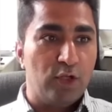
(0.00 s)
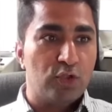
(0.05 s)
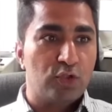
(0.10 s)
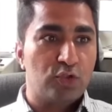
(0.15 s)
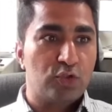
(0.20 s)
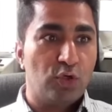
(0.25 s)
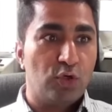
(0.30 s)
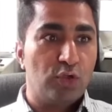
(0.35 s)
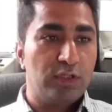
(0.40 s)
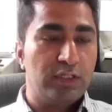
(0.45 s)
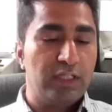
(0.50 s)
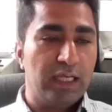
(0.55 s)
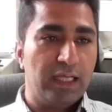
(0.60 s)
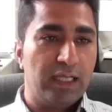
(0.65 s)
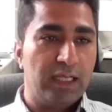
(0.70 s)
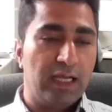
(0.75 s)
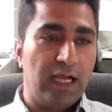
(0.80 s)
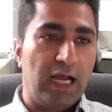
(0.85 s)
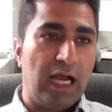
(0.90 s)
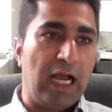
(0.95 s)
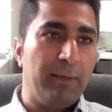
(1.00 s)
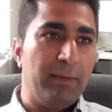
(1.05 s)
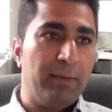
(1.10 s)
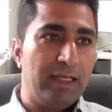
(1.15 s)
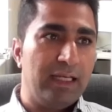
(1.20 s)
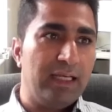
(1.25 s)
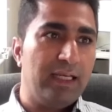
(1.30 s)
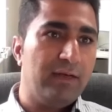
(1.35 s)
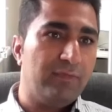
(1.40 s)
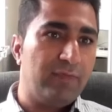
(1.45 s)
So they, I mean,
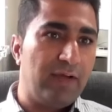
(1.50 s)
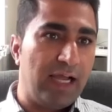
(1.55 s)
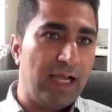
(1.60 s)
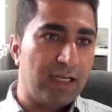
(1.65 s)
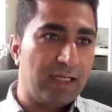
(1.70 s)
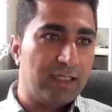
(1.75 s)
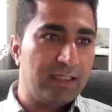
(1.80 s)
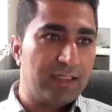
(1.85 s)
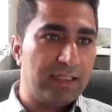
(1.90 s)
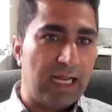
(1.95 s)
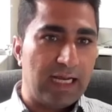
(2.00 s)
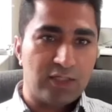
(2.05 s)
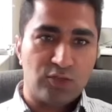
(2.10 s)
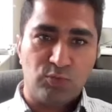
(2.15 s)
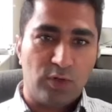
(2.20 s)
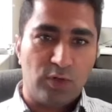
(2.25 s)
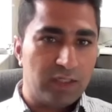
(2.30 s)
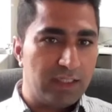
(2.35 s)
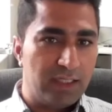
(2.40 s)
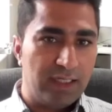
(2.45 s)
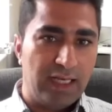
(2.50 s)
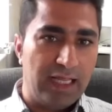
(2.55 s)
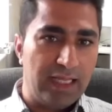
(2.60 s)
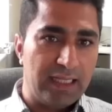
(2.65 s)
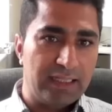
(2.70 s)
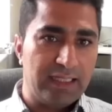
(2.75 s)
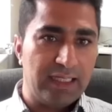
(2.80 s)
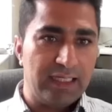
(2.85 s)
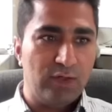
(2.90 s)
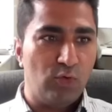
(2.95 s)
in fact, that's what they
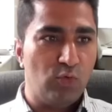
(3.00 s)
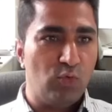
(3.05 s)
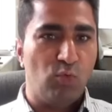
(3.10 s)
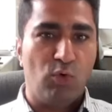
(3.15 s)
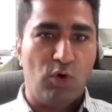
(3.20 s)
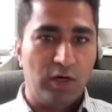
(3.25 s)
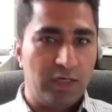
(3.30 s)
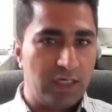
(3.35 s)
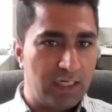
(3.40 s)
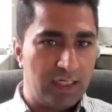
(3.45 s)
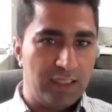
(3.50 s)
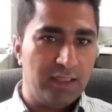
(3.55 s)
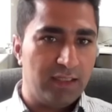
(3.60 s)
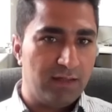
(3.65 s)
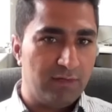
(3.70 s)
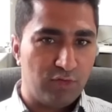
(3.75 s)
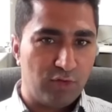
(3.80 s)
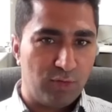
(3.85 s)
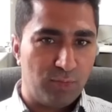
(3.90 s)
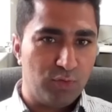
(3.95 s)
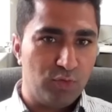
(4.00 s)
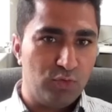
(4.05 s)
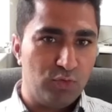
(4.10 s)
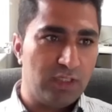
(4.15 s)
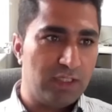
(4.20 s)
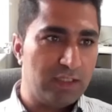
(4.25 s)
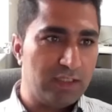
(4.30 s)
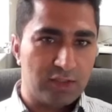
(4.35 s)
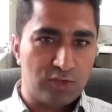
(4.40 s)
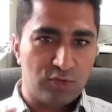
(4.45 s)
like. They don't want anything from you.
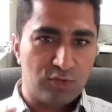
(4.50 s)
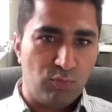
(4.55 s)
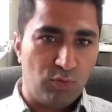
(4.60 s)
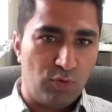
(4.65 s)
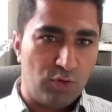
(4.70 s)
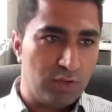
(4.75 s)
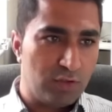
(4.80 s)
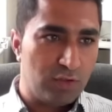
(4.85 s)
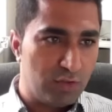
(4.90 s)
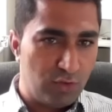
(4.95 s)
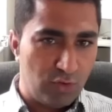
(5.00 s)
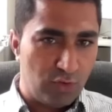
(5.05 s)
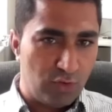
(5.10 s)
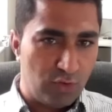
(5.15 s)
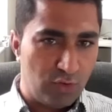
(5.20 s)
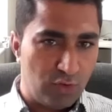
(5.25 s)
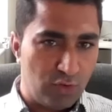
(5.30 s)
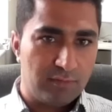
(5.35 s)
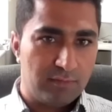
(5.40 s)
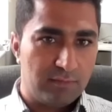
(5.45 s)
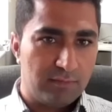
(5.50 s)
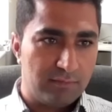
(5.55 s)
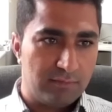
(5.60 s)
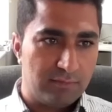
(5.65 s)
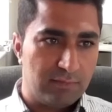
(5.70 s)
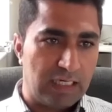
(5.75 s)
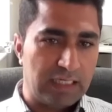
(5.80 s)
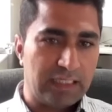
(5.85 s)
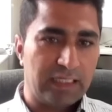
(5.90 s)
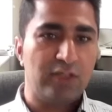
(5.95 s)
They just want your
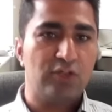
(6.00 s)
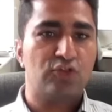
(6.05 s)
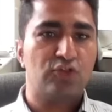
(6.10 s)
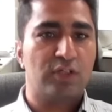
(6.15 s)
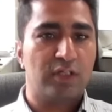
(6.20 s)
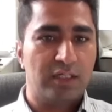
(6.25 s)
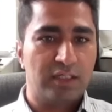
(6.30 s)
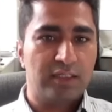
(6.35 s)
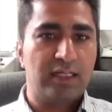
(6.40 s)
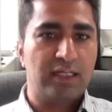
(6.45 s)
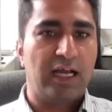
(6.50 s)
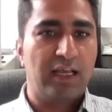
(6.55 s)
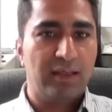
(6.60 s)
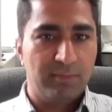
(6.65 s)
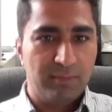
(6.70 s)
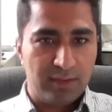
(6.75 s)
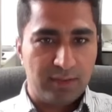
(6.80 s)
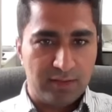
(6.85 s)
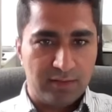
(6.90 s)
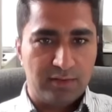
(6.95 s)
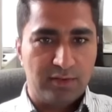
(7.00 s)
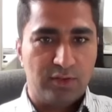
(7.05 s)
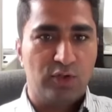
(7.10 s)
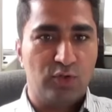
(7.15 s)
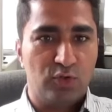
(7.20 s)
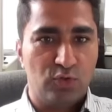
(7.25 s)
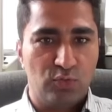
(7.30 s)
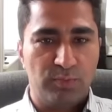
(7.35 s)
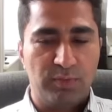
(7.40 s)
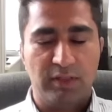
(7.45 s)
attention and time and, you know,
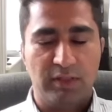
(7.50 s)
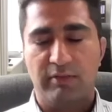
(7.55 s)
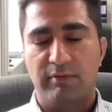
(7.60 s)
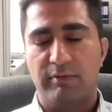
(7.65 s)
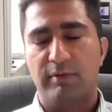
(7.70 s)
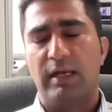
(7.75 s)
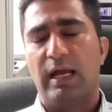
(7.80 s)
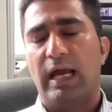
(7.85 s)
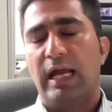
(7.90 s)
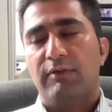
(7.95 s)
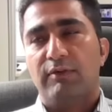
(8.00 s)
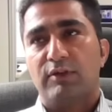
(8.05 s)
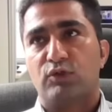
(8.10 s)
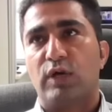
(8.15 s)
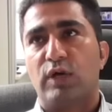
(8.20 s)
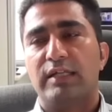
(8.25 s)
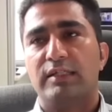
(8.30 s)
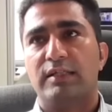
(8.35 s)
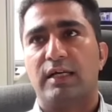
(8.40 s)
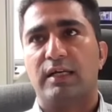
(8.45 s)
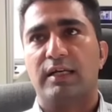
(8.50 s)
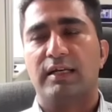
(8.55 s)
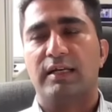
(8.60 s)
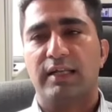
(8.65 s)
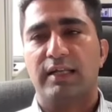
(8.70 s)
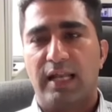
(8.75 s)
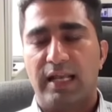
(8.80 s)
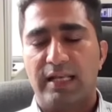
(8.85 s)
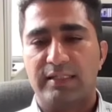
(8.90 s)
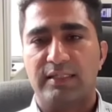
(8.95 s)
you with. Anyway, so I started
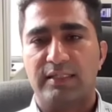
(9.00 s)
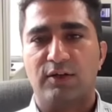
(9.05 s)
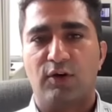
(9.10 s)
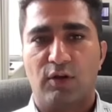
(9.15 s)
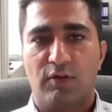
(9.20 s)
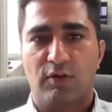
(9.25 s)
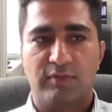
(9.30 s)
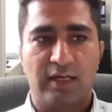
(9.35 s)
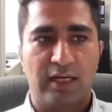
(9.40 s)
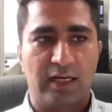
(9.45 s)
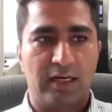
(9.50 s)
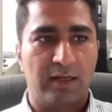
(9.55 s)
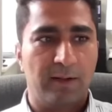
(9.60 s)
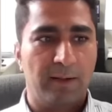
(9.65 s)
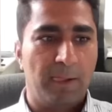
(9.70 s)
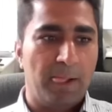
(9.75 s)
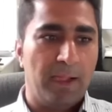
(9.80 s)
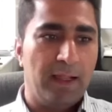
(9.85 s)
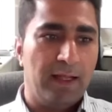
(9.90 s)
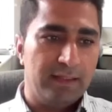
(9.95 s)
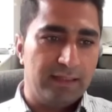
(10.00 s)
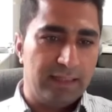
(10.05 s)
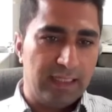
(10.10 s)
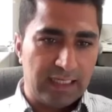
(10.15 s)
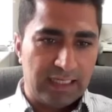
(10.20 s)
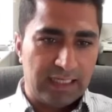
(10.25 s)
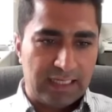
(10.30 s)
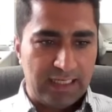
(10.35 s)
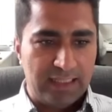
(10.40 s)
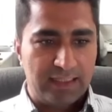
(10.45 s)
realizing all of that.
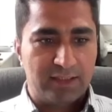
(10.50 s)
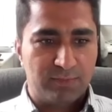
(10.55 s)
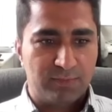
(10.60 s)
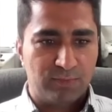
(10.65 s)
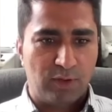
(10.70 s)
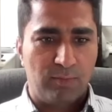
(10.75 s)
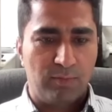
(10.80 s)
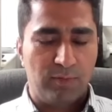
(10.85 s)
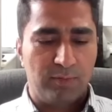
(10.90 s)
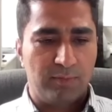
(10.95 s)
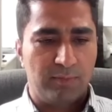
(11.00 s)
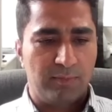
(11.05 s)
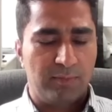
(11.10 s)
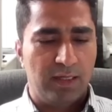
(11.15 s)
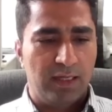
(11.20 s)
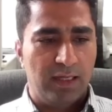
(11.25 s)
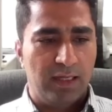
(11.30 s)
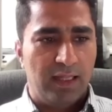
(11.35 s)
Then kids problem.